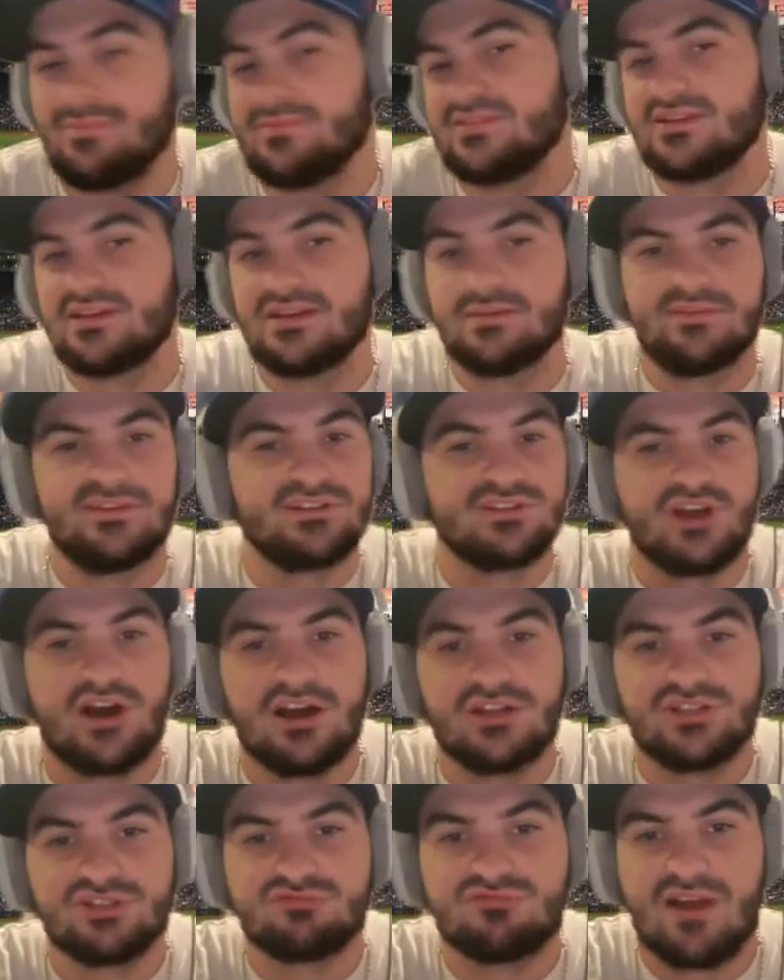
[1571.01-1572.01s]
Is it going to be
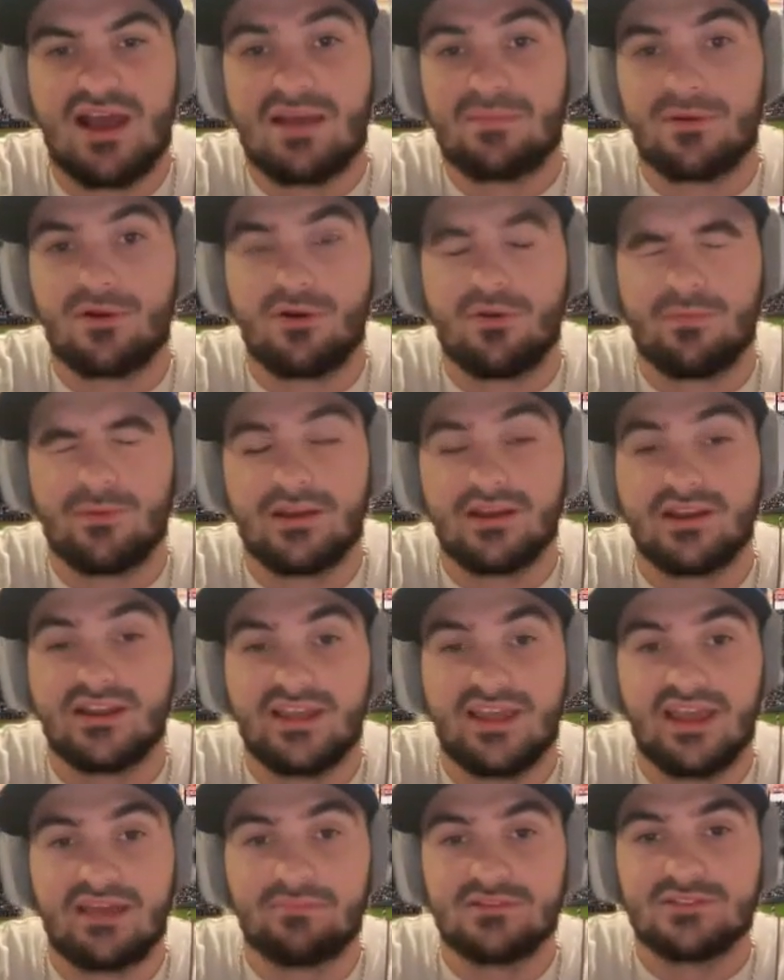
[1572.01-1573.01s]
John Schreiber opening the
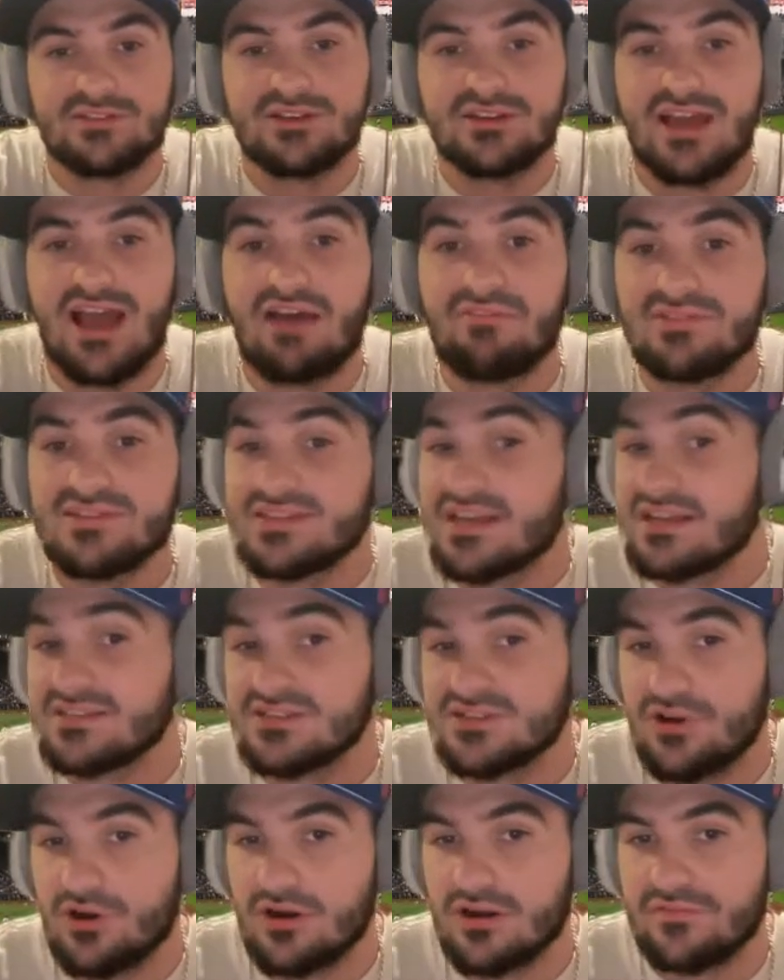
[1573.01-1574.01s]
game? It's good to have a set
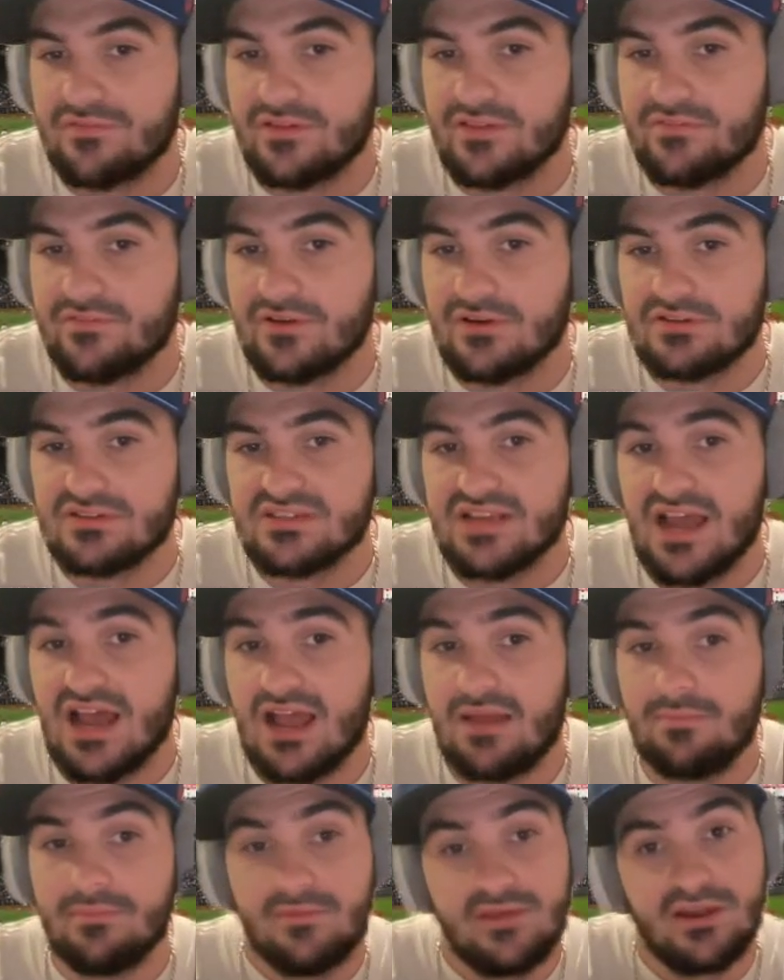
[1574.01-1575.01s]
starter for the first
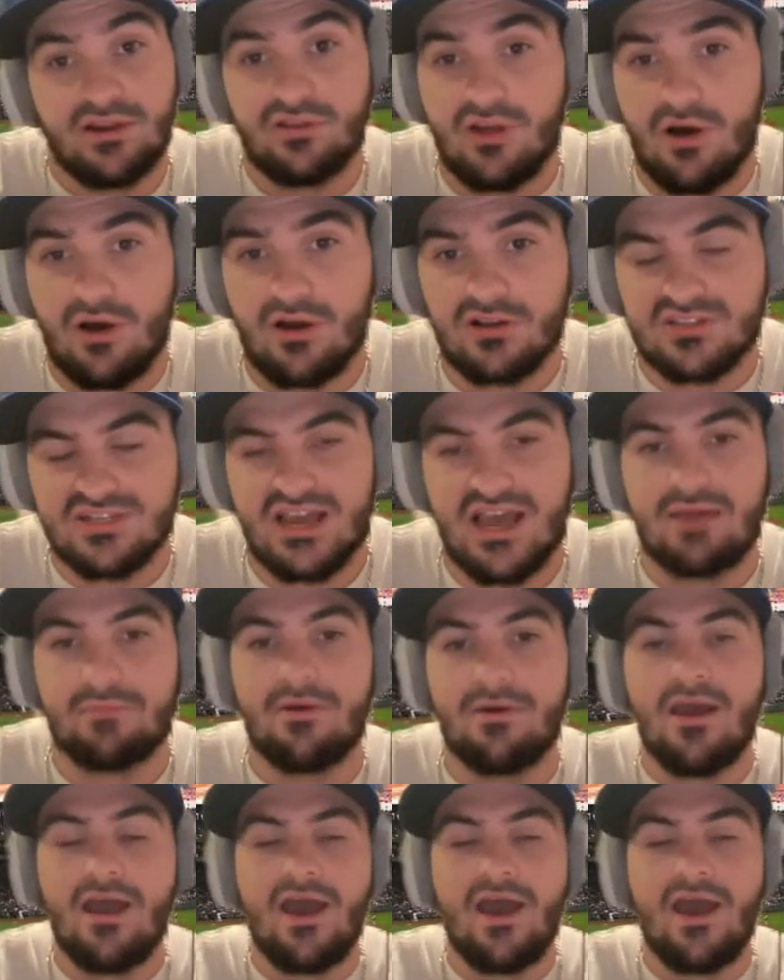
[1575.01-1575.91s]
time in a long time.